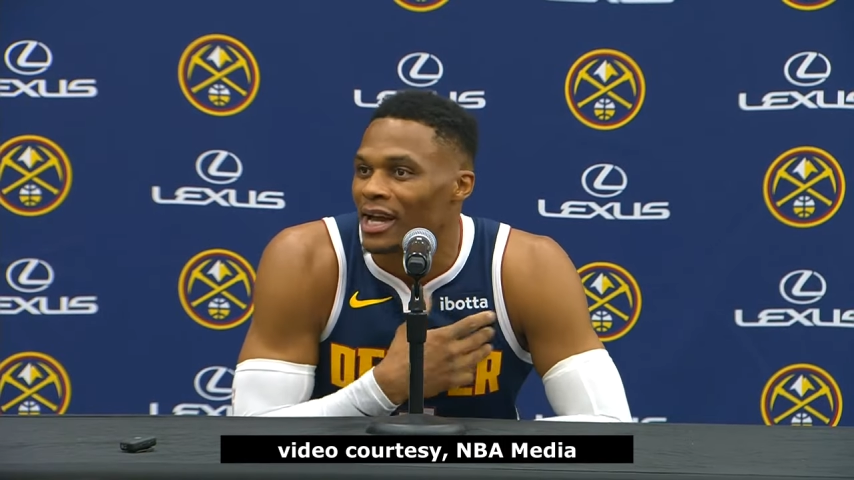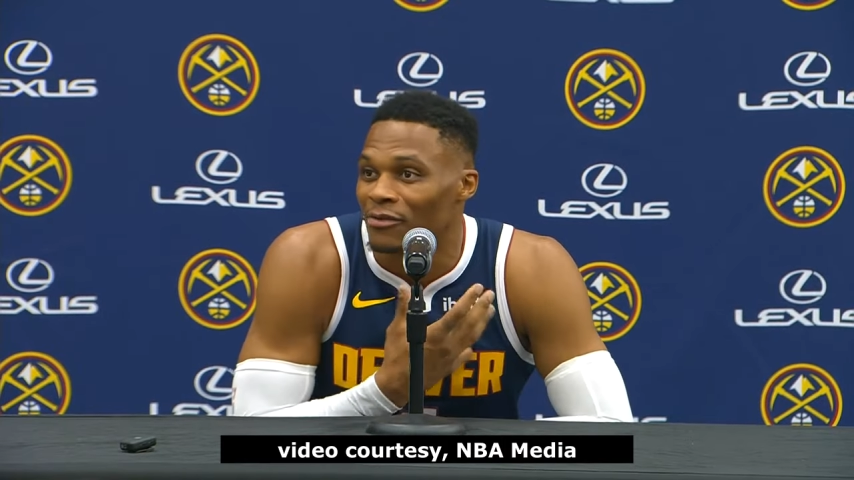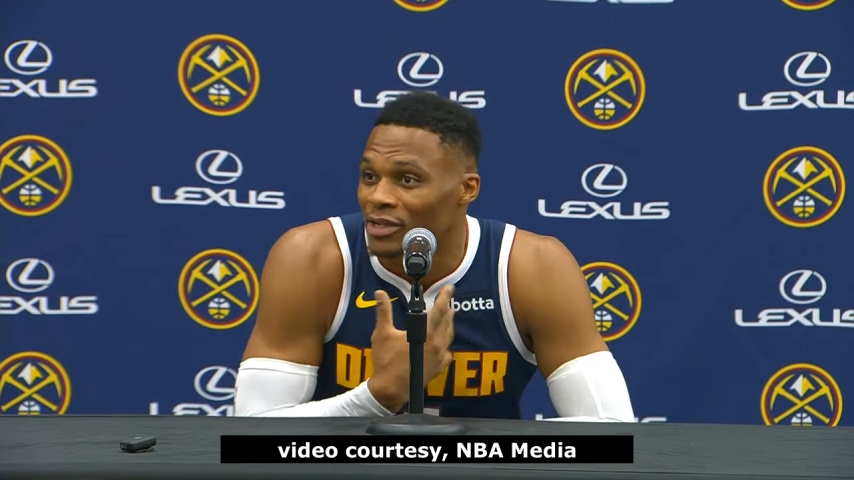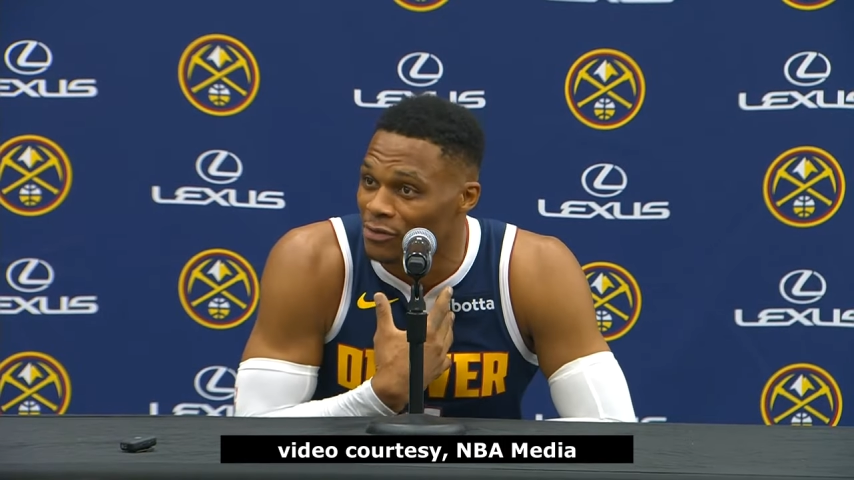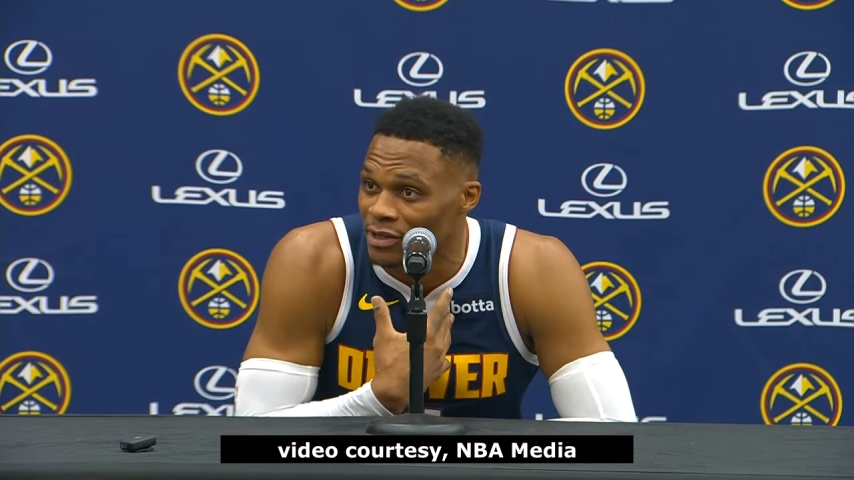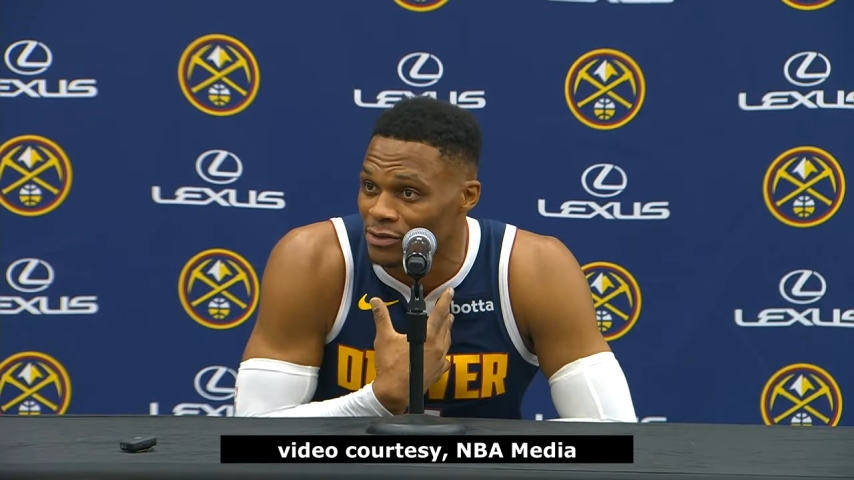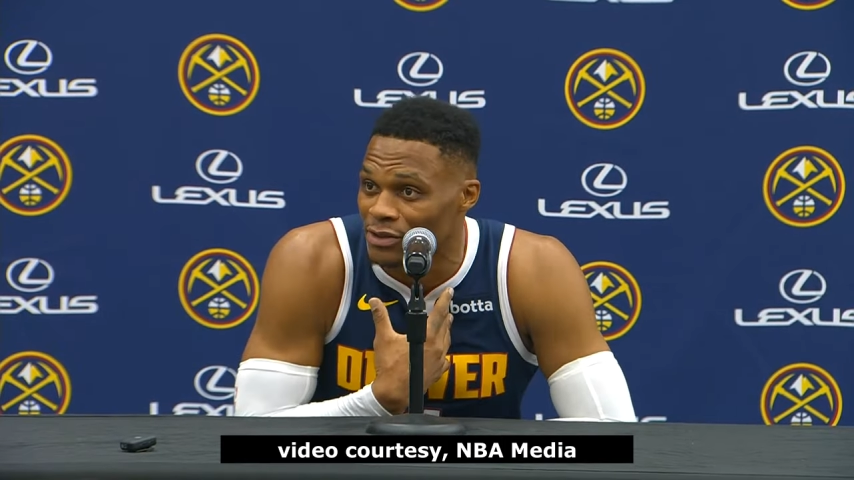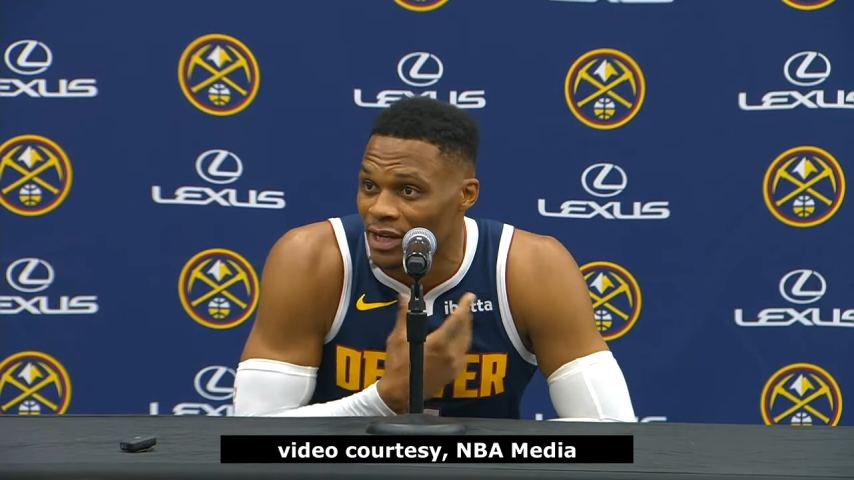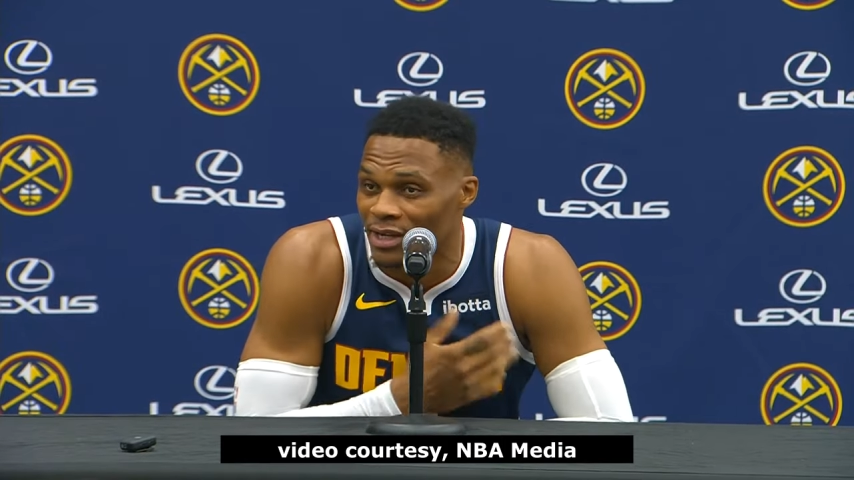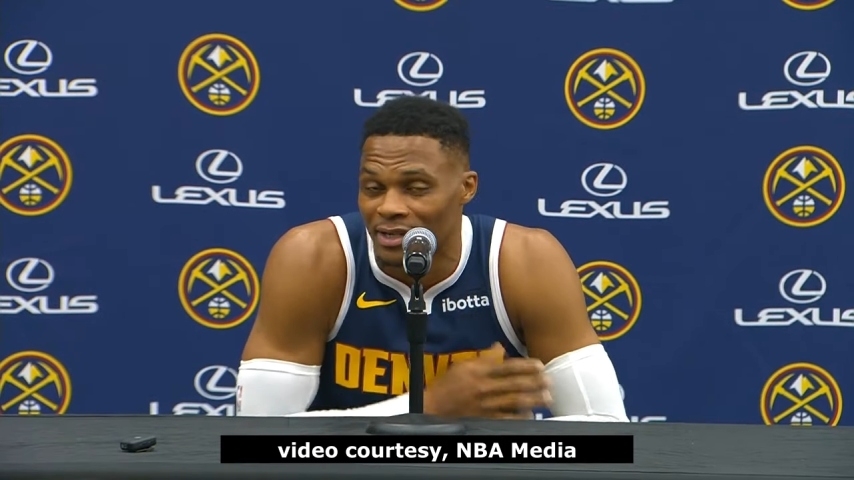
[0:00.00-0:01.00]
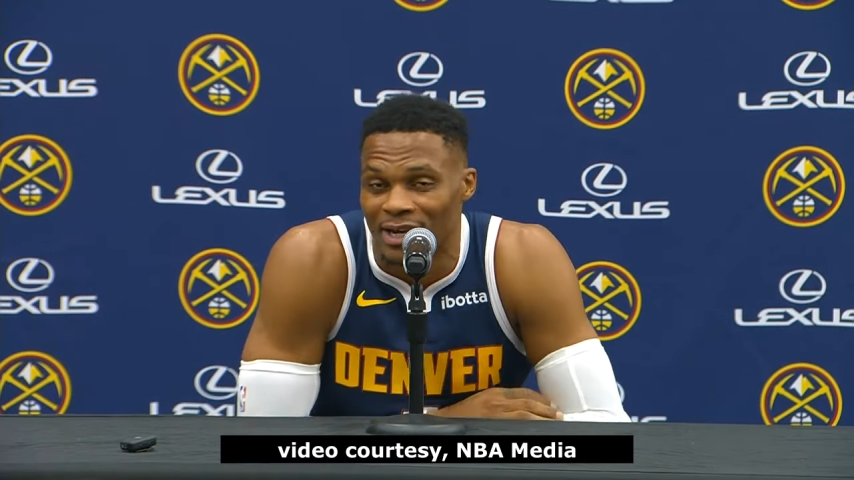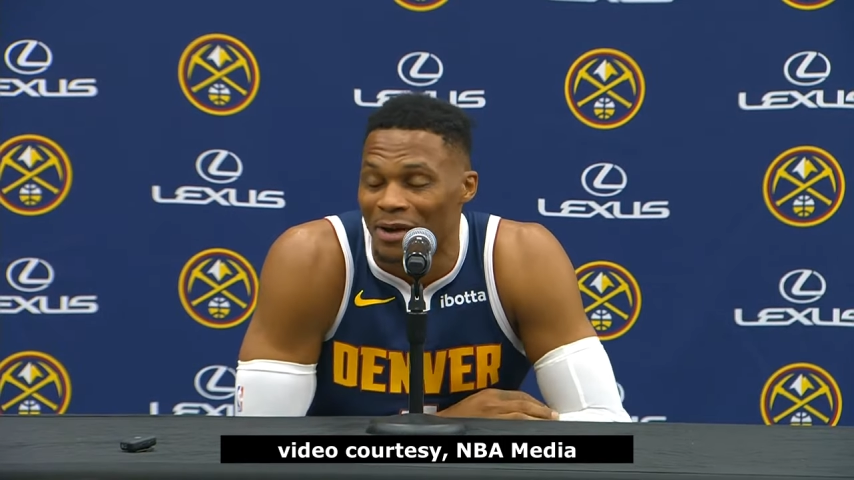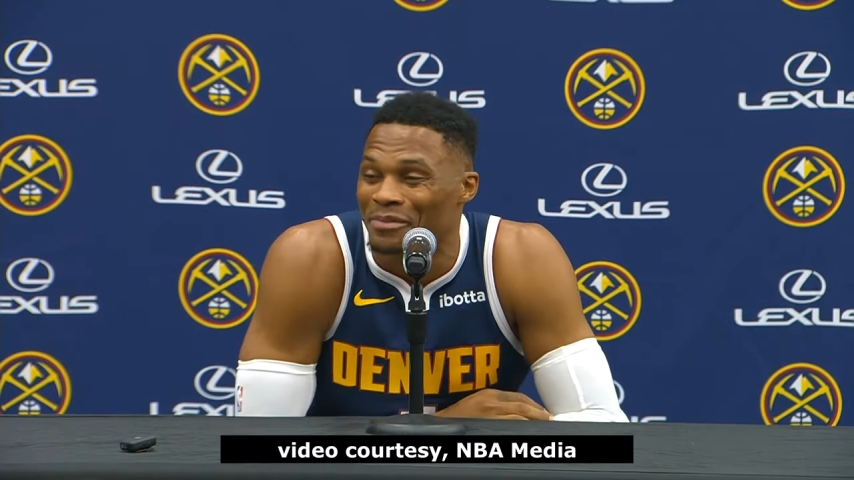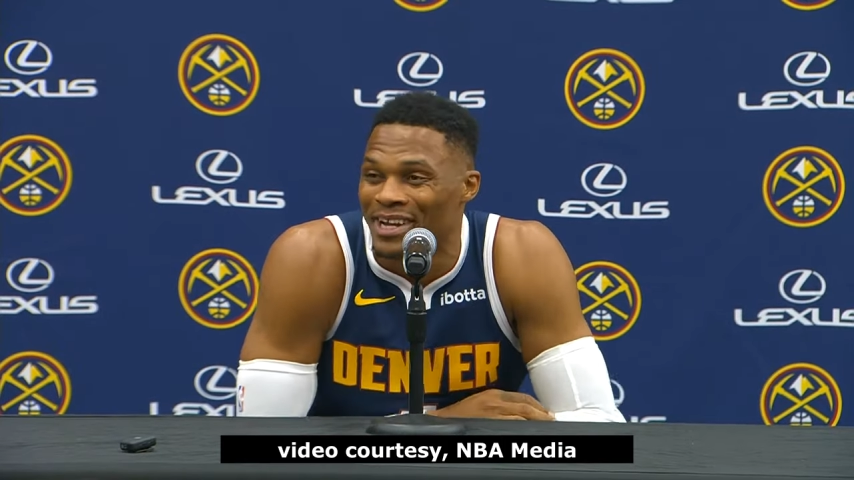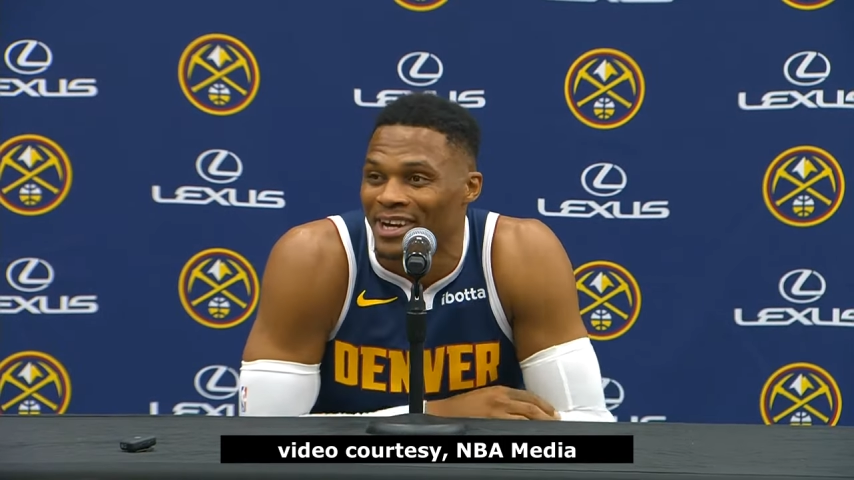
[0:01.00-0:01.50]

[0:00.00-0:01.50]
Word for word: I don't really want to do that. I'm